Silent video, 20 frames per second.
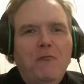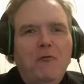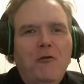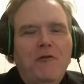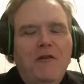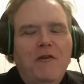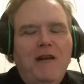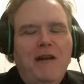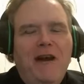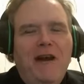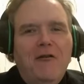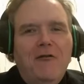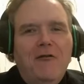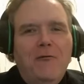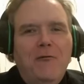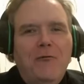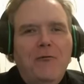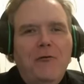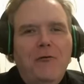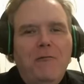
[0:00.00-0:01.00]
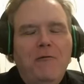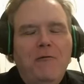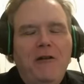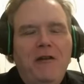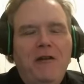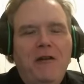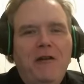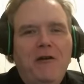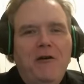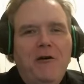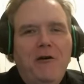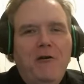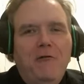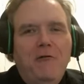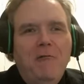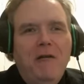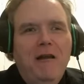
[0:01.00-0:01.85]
where they ask for a video,